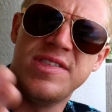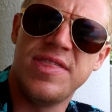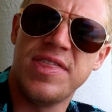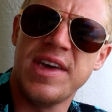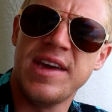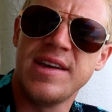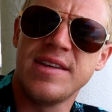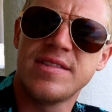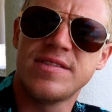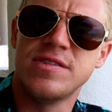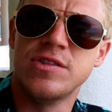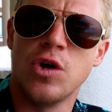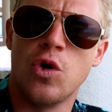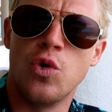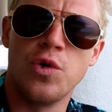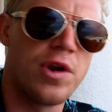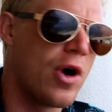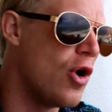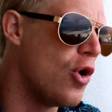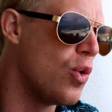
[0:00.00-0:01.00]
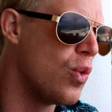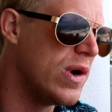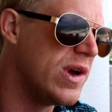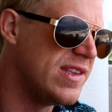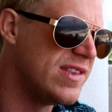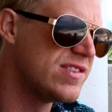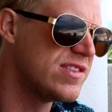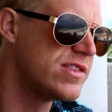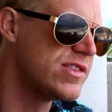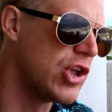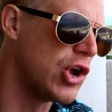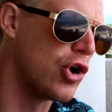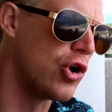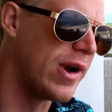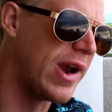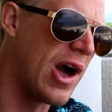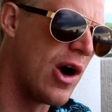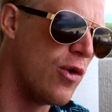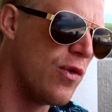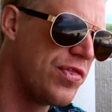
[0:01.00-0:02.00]
Things don't always
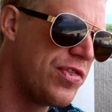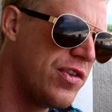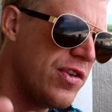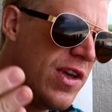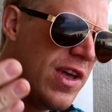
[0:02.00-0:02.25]
turn out